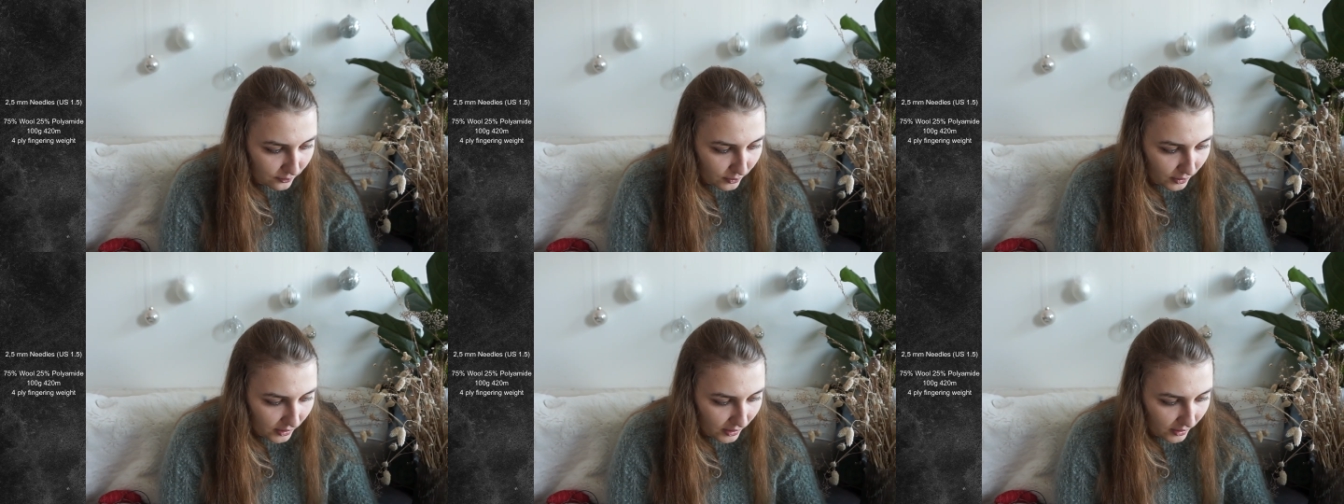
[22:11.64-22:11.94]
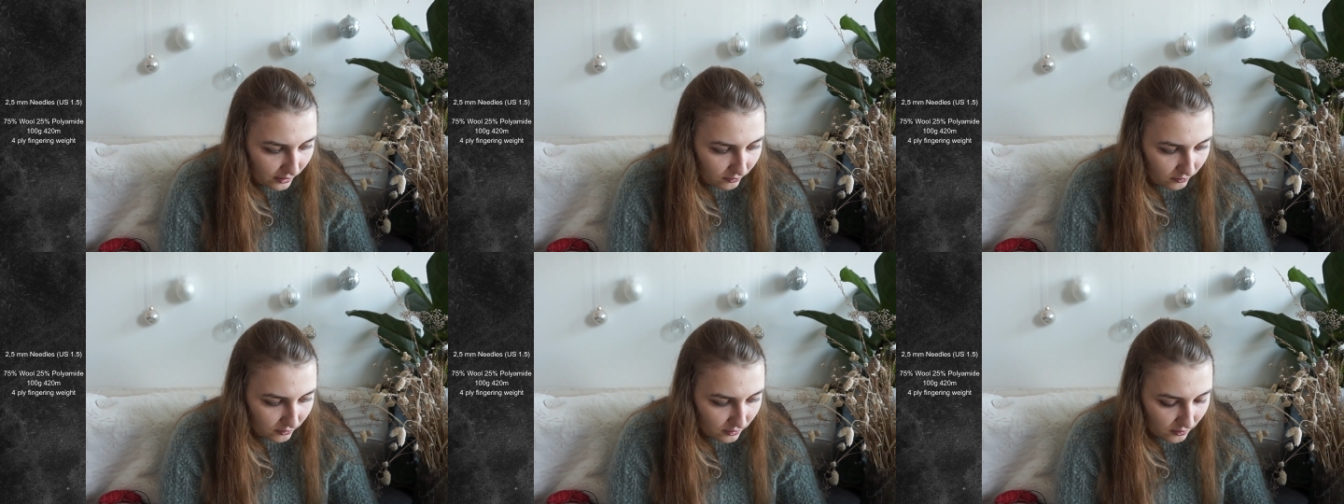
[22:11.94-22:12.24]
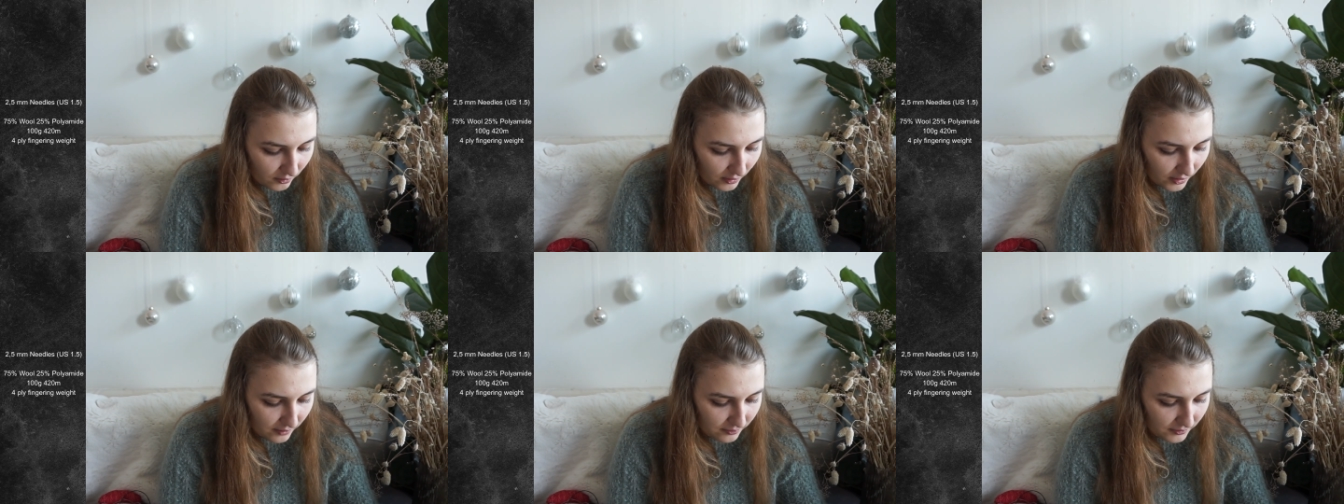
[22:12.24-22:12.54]
100
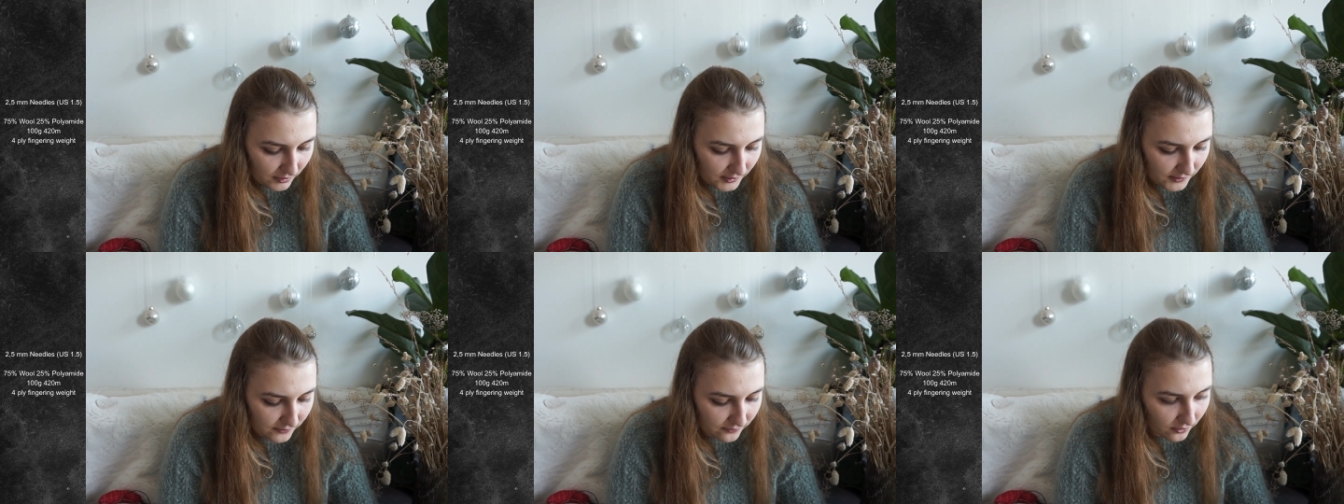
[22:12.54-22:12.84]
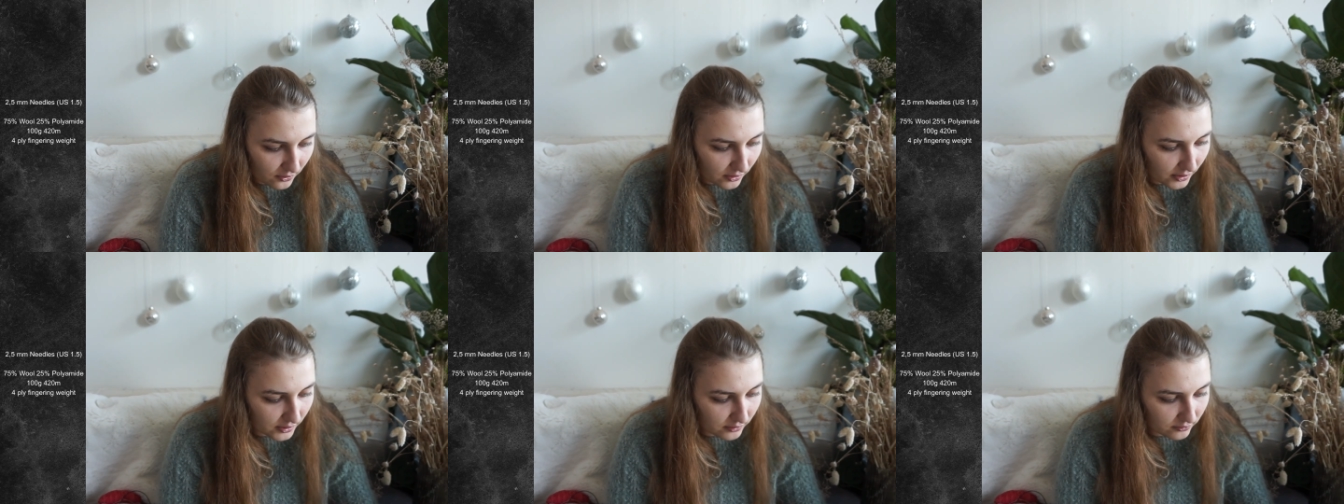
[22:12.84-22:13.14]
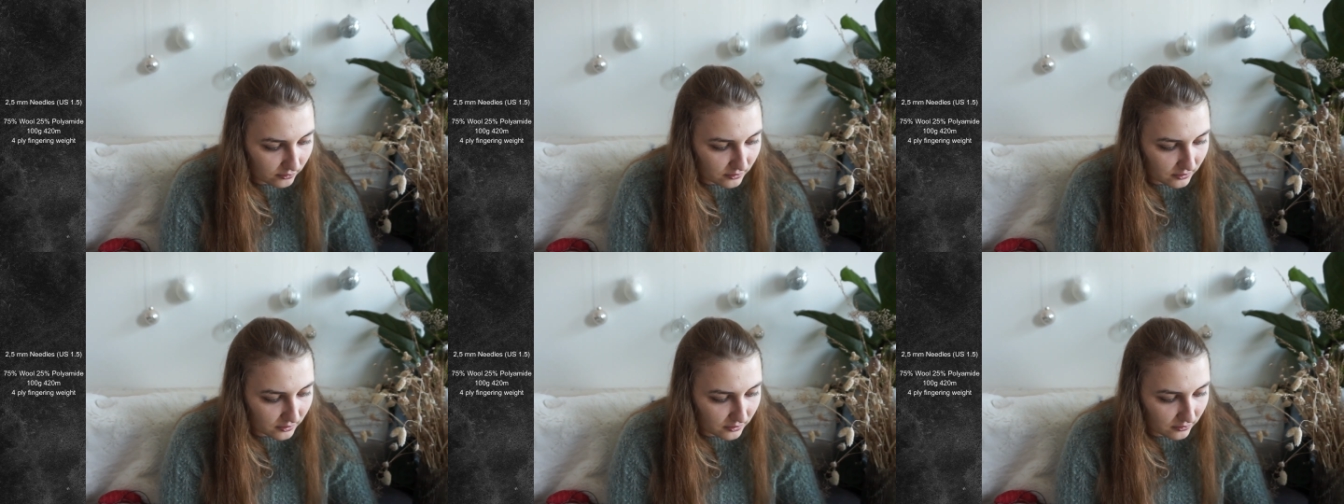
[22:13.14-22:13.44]
gram is
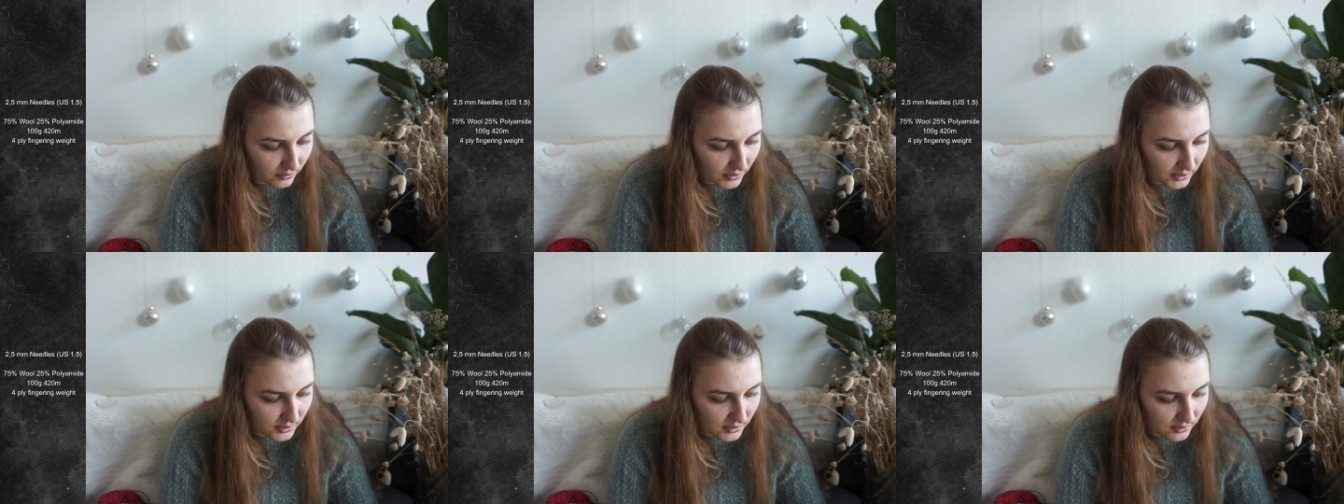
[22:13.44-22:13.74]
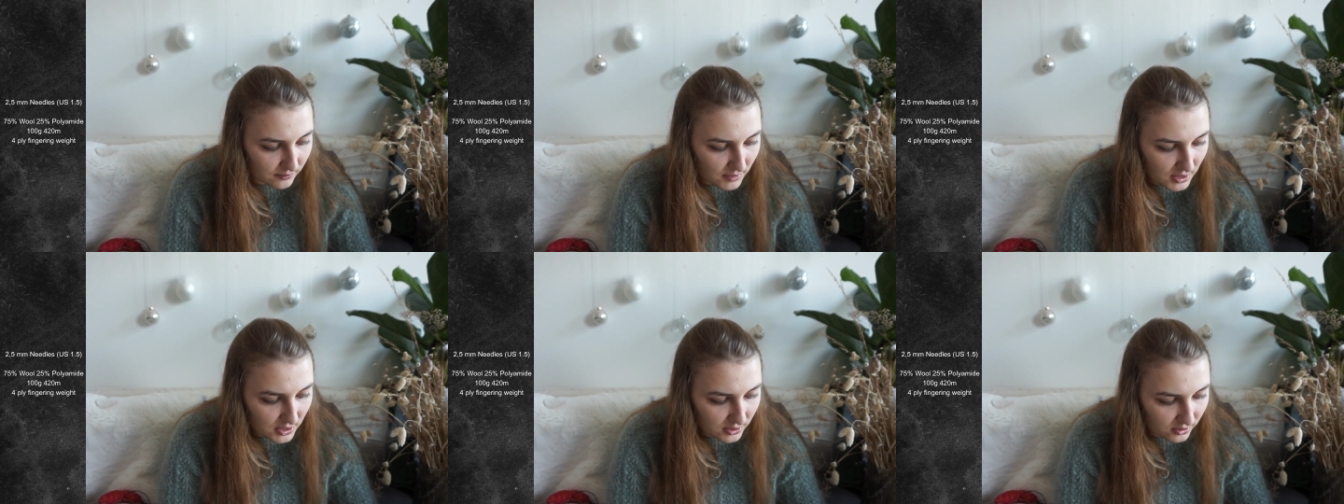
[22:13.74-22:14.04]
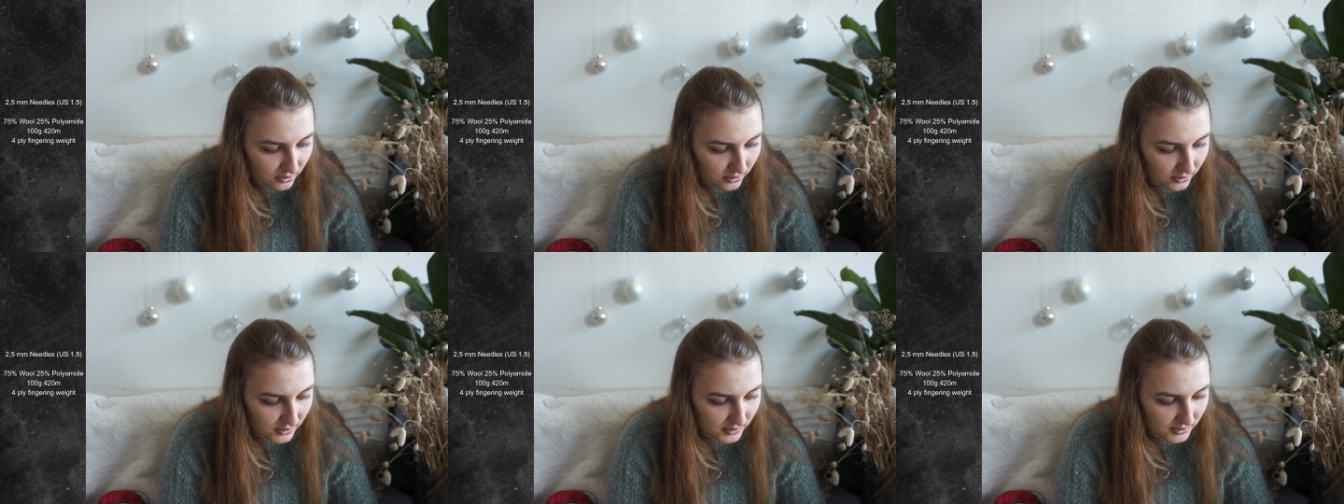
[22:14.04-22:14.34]
420
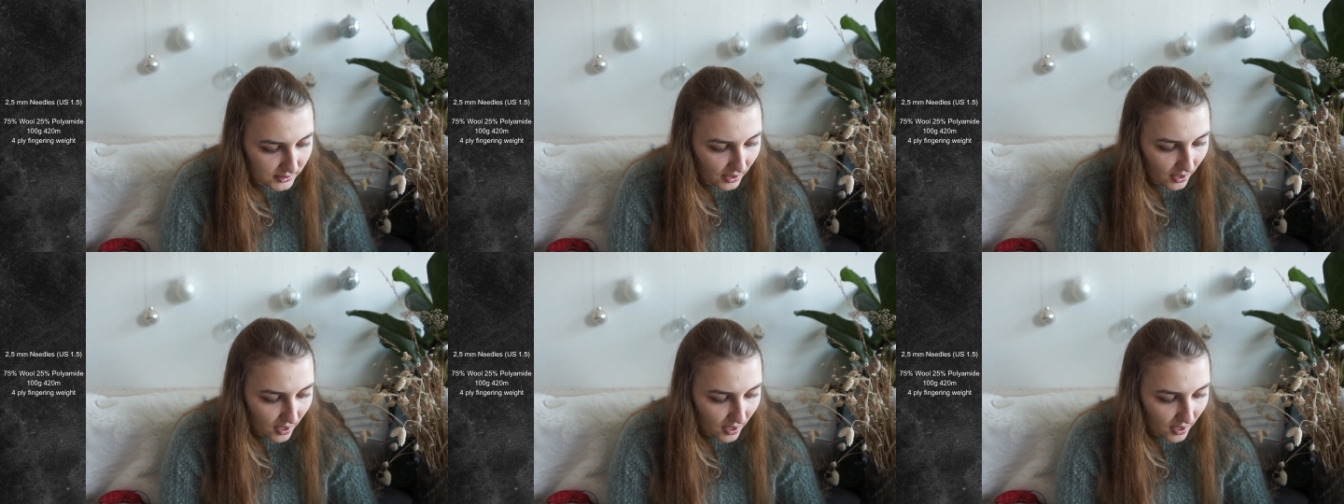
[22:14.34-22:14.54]
meters,